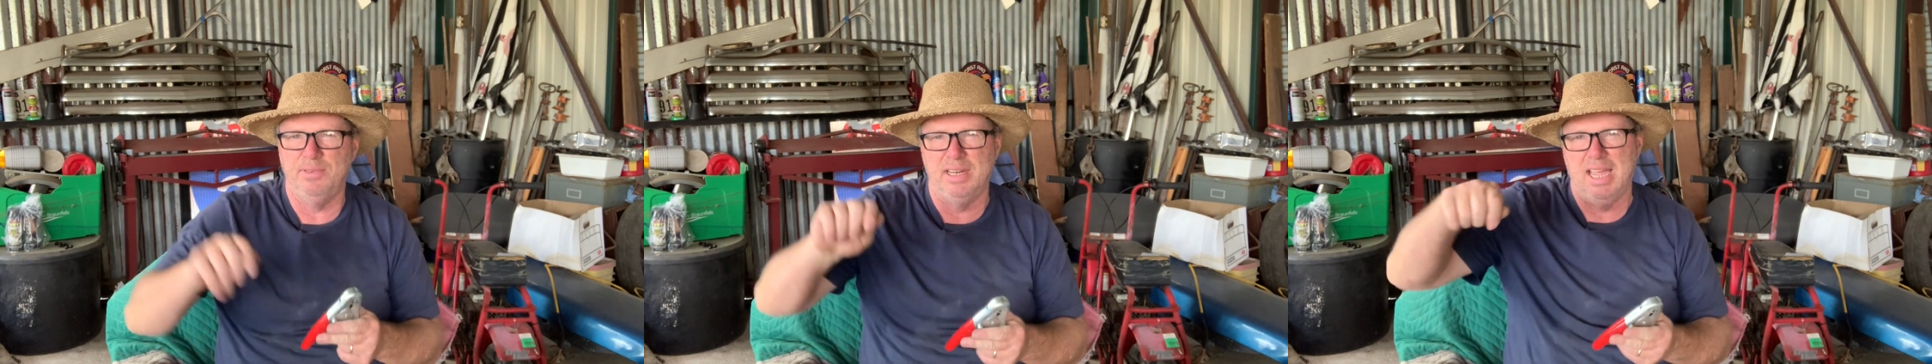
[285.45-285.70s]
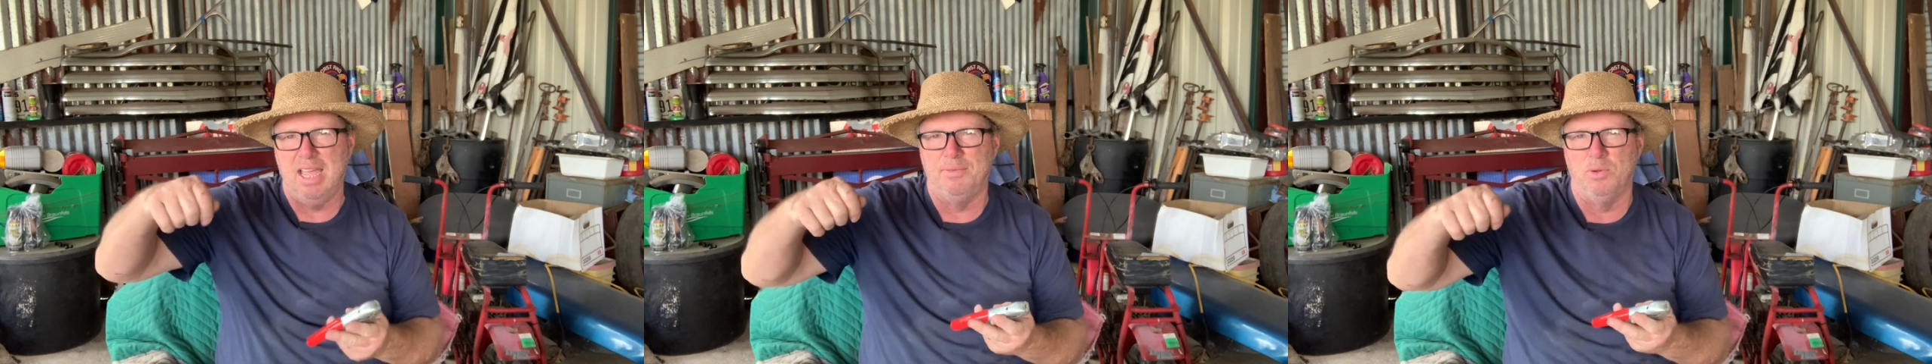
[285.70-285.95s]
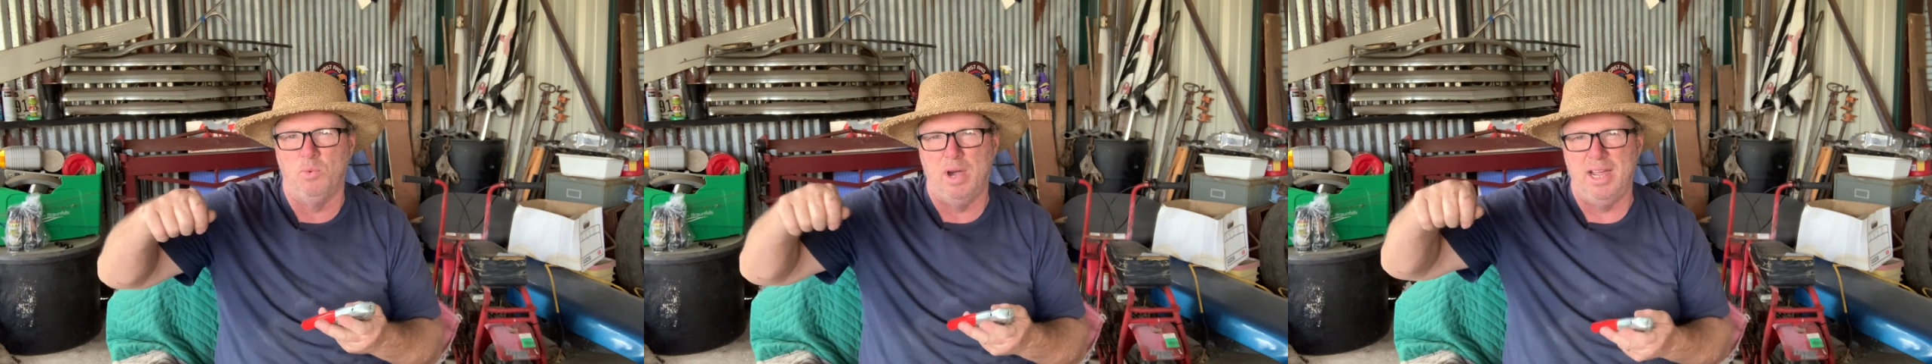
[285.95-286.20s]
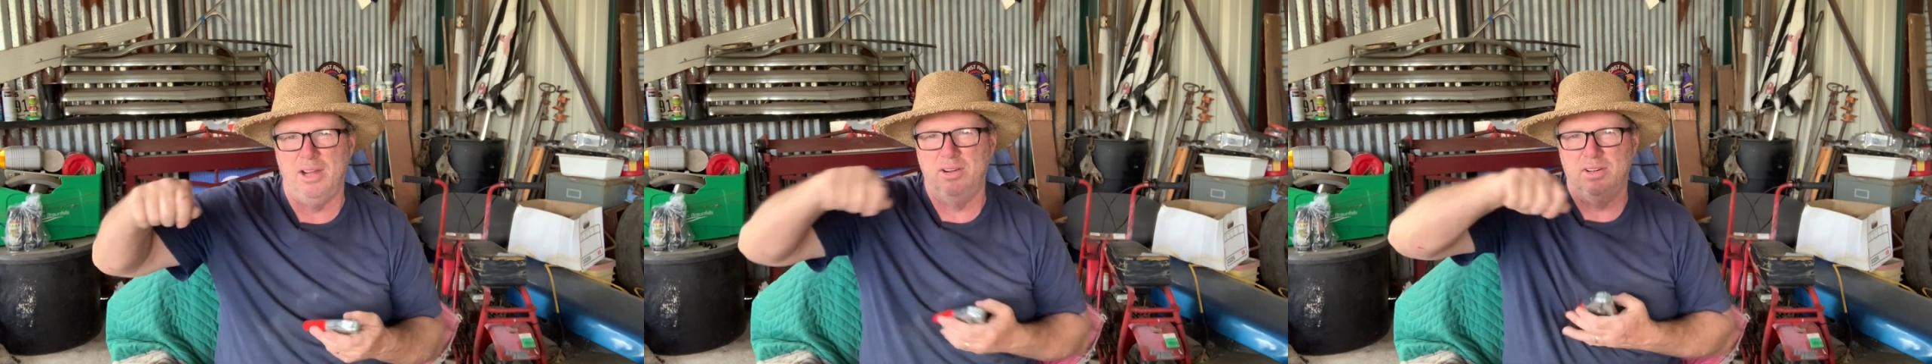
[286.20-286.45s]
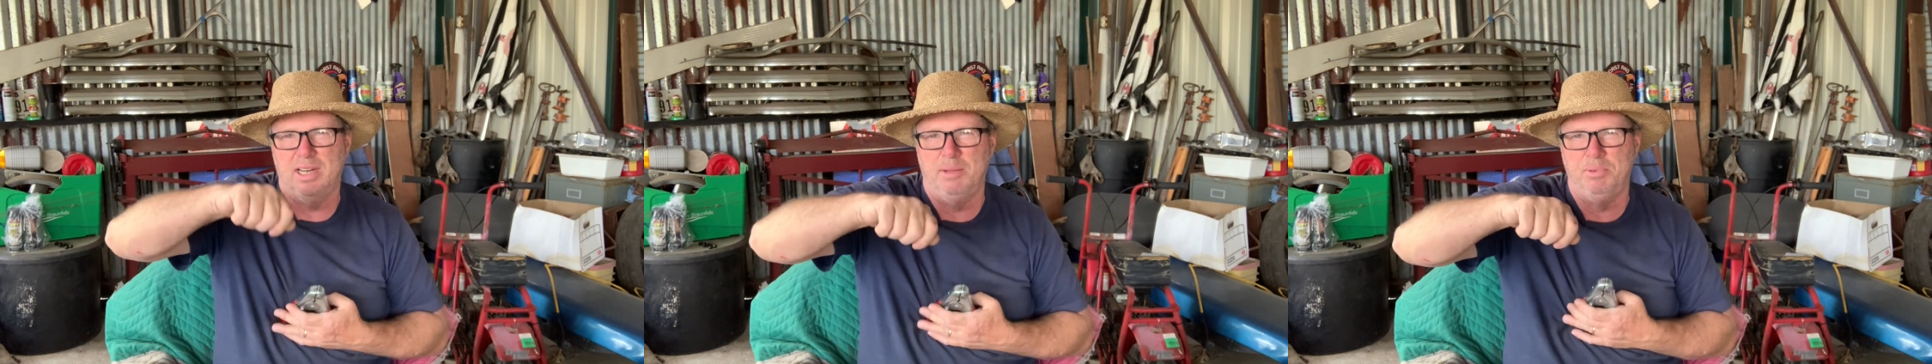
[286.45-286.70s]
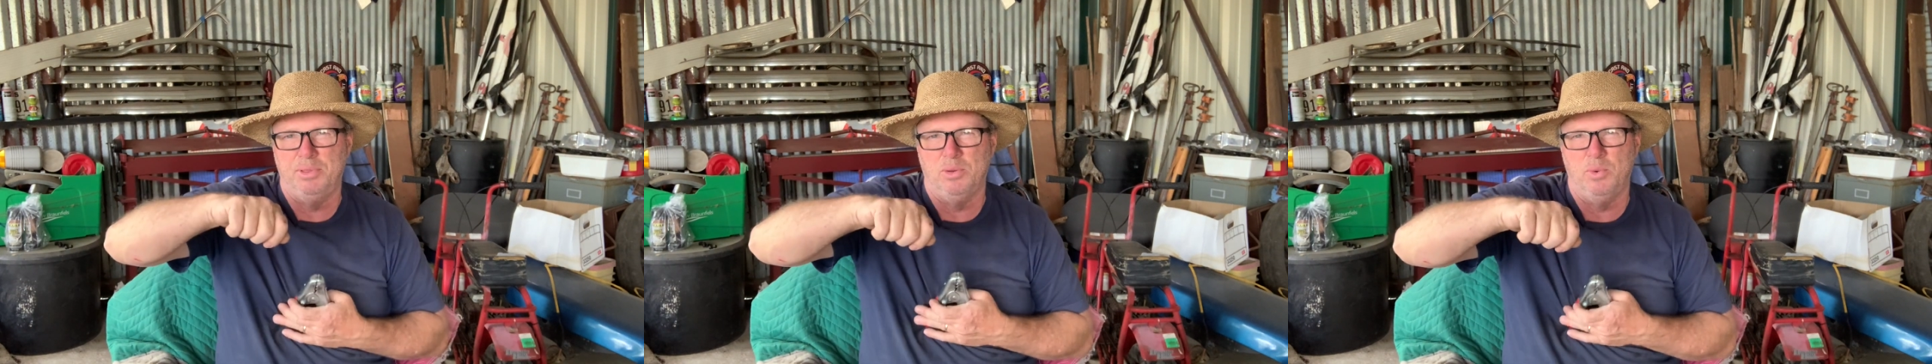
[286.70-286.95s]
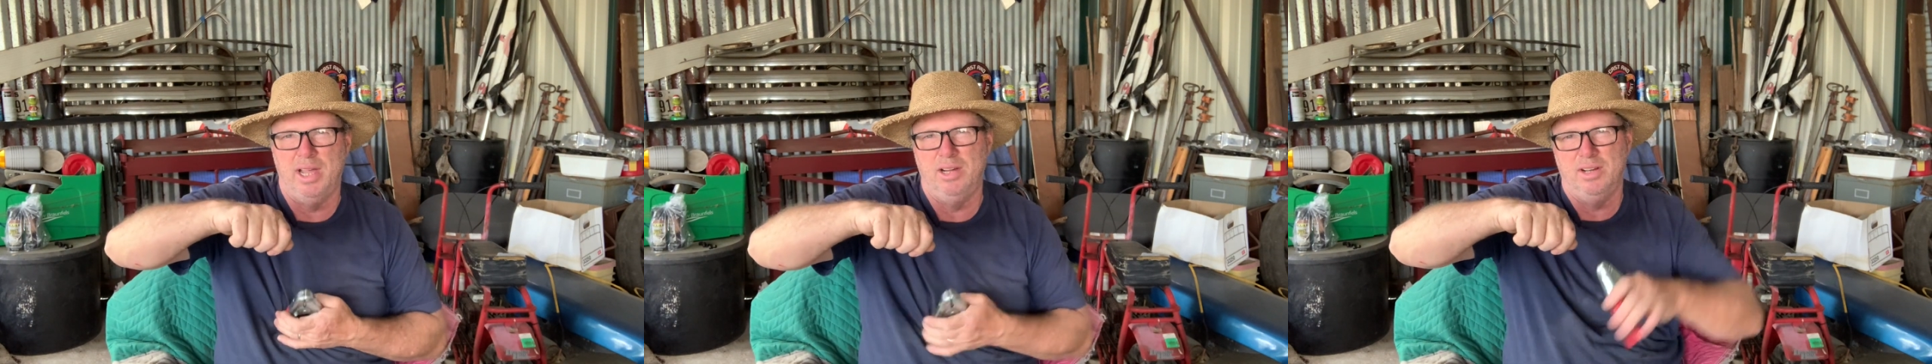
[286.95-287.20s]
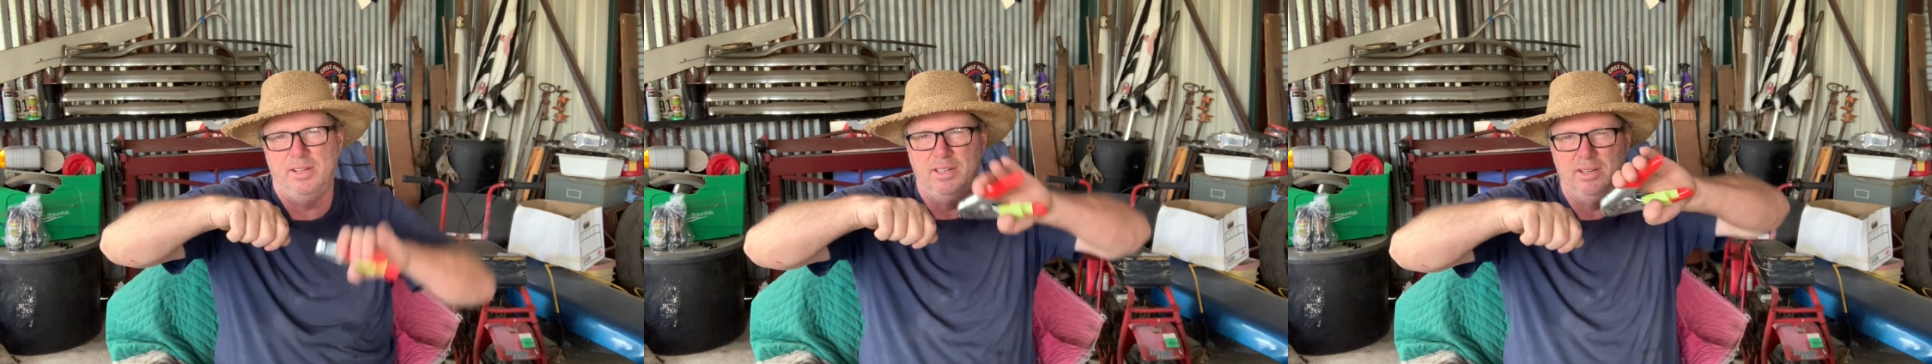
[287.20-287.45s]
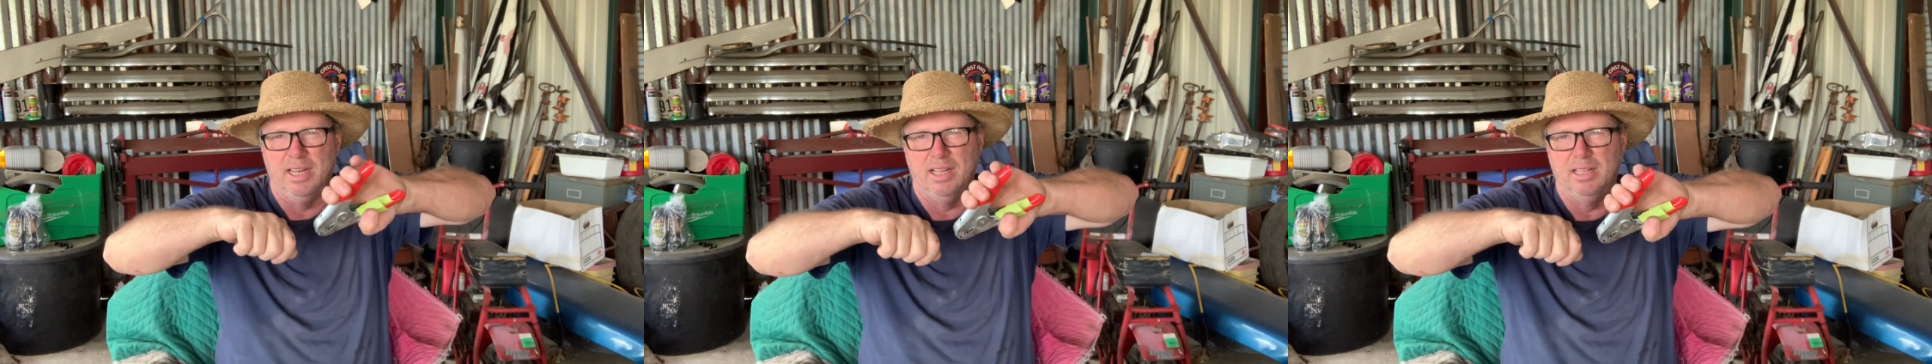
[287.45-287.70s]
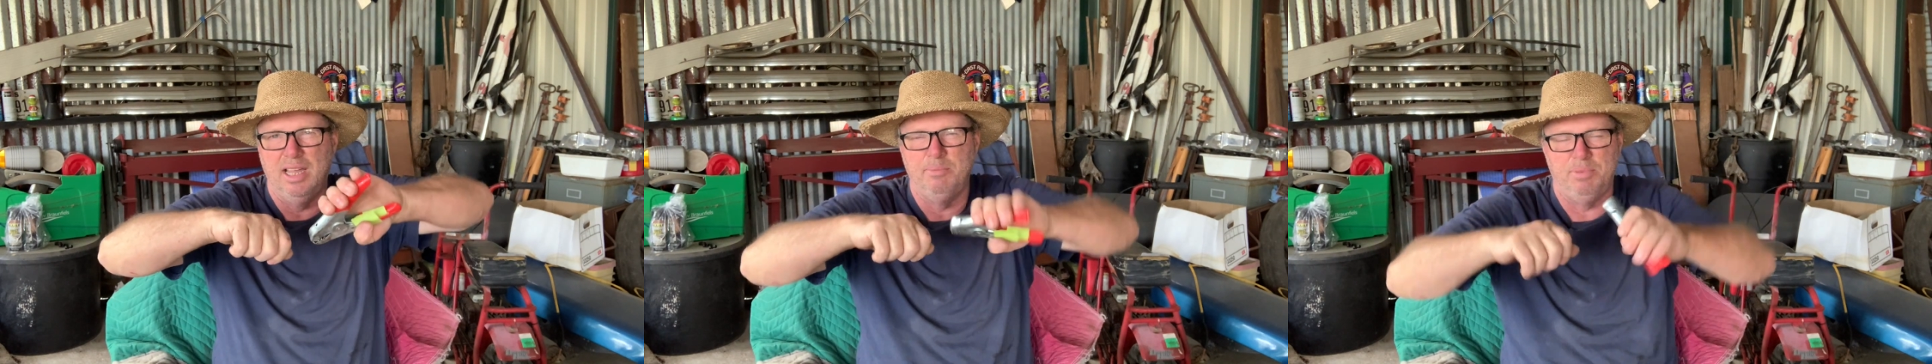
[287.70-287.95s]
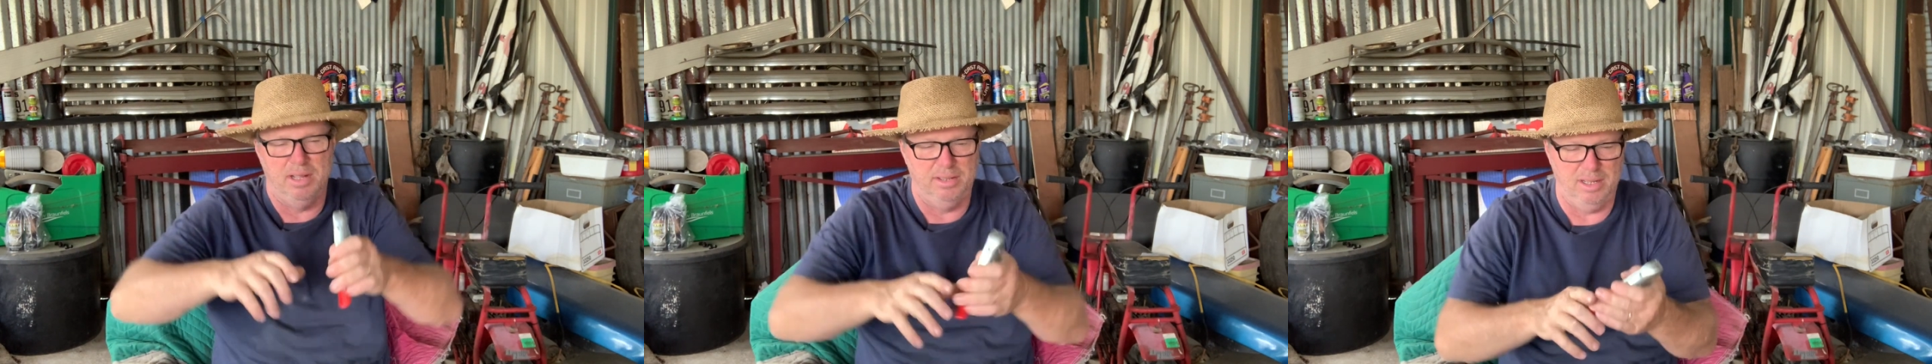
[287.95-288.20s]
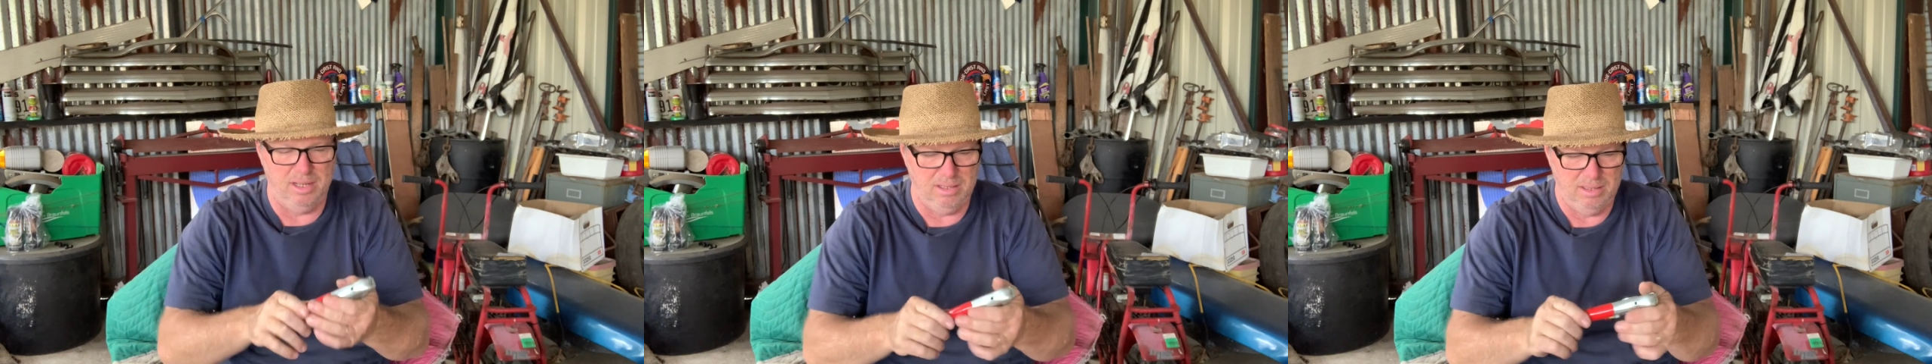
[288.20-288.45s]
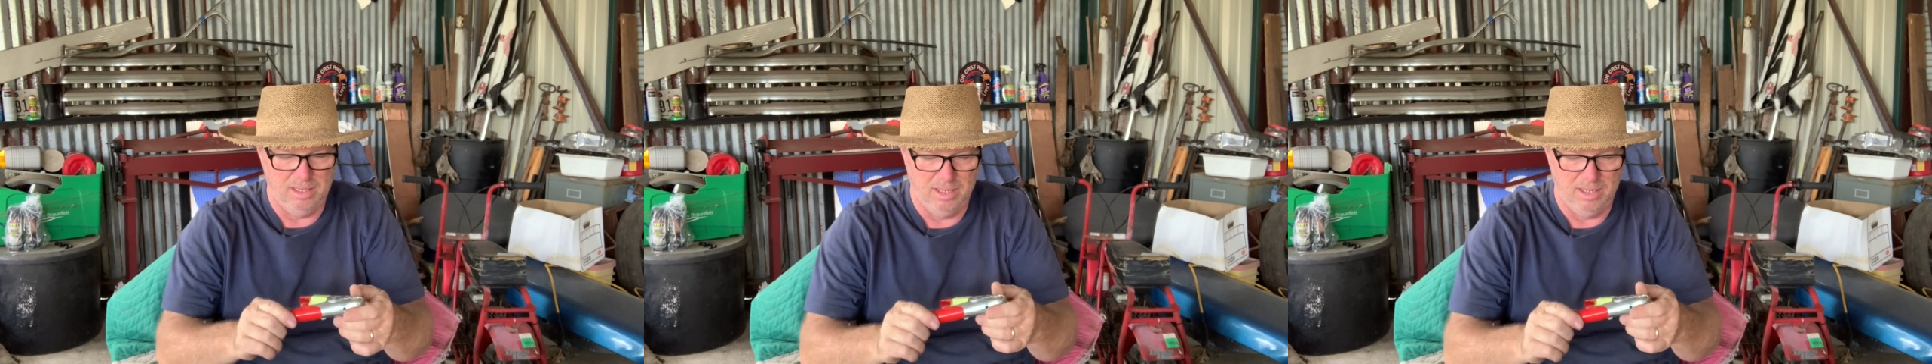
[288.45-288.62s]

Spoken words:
and I have the wire, and I put the wire on there, and I clamp on there.